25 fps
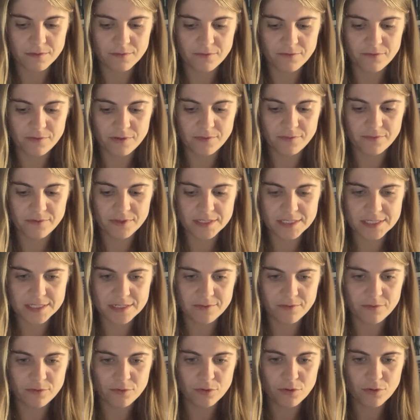Film
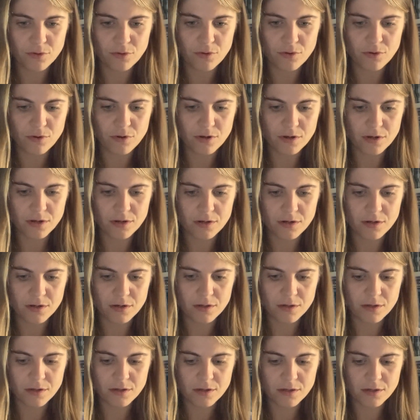Festival, or
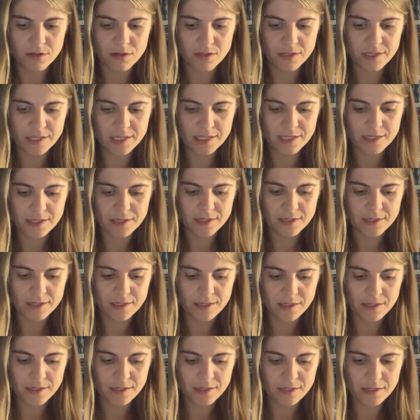
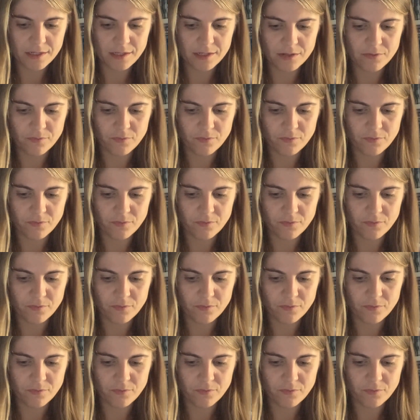it